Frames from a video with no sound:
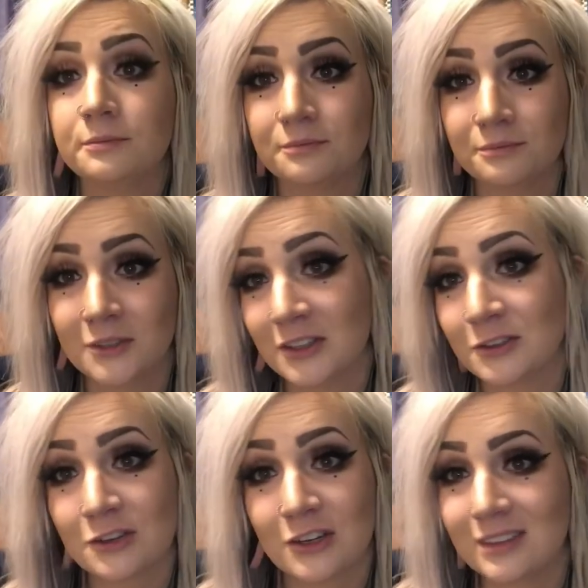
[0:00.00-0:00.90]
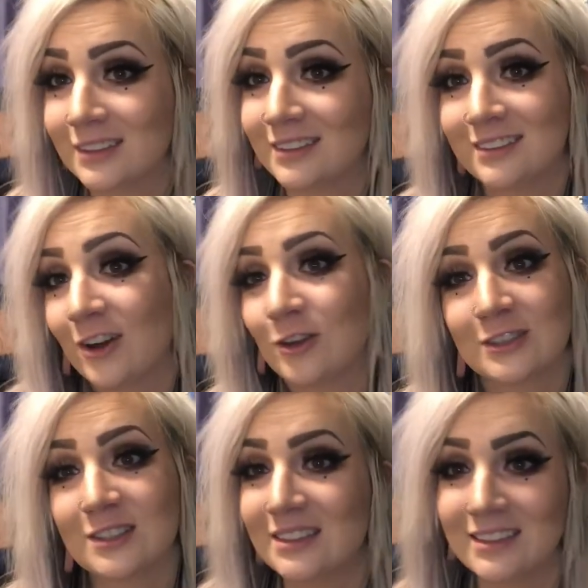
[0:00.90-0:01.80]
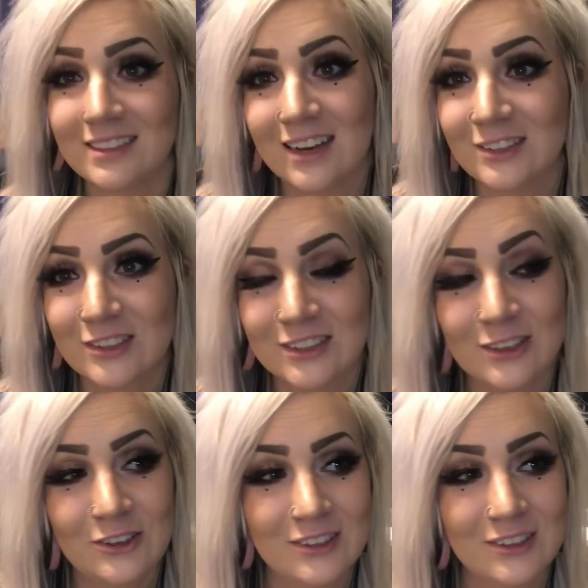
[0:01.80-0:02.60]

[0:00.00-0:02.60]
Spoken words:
But those are all, they're all deleted now, so.